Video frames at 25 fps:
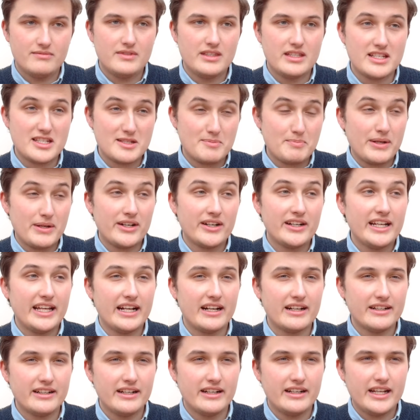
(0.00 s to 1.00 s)
the spirit
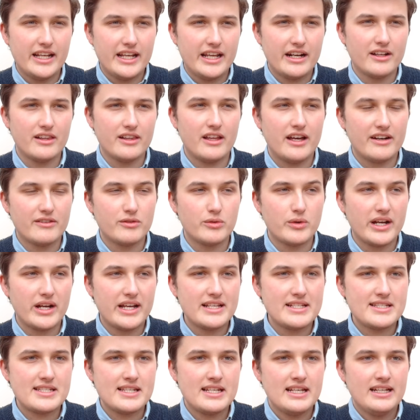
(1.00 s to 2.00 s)
in in a lot of
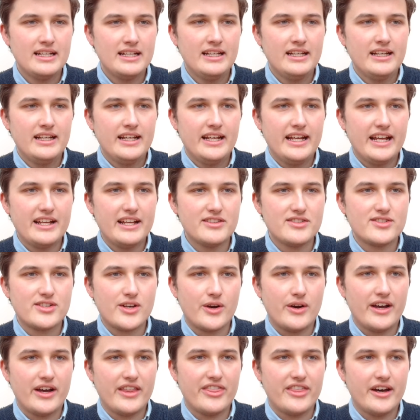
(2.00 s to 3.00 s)
ways. And
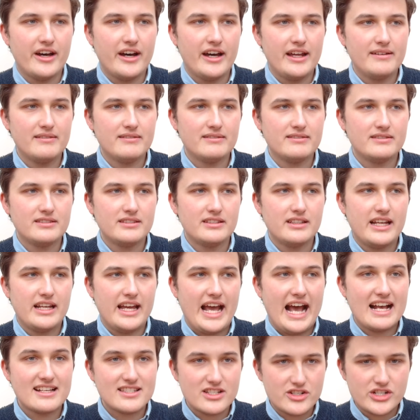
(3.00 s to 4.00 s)
so I thought,
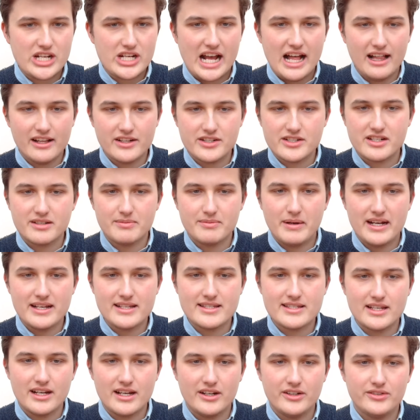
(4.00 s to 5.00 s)
as a challenge to
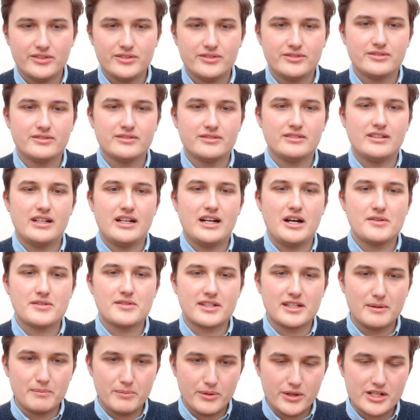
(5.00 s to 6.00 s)
myself, I was
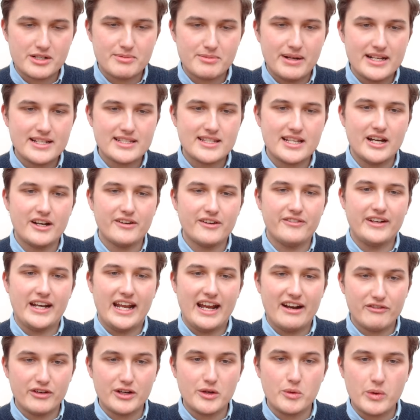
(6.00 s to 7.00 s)
going to push myself. And
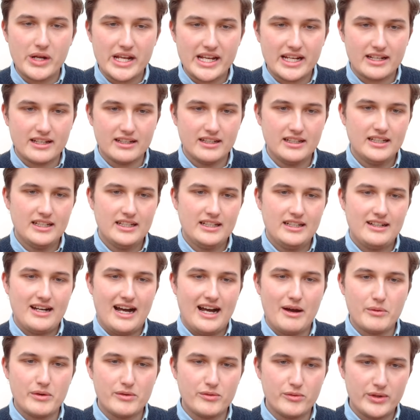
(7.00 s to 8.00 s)
every week
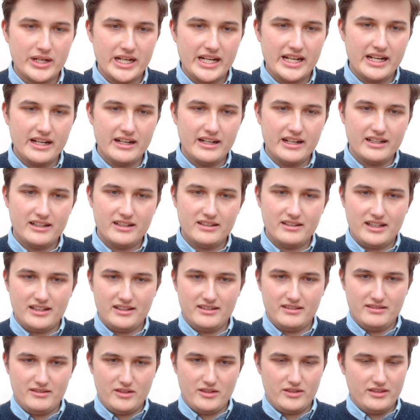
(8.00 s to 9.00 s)
I would read
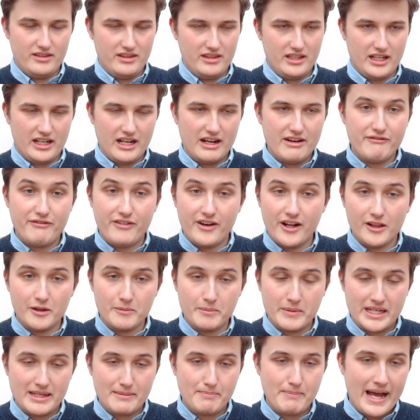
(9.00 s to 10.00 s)
the "Come Follow
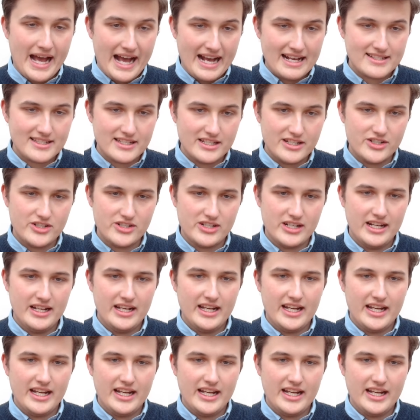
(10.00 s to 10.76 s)
Me" passage,